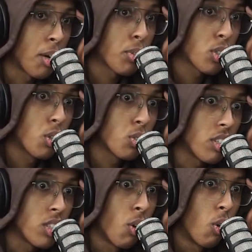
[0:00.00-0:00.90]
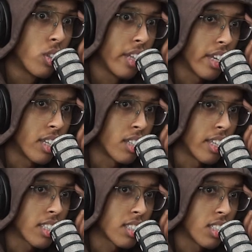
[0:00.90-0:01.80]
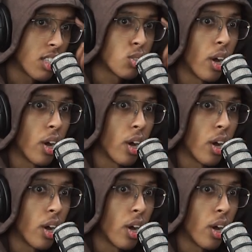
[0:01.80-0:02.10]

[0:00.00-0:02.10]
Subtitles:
I'm not going to eat the whole day next. So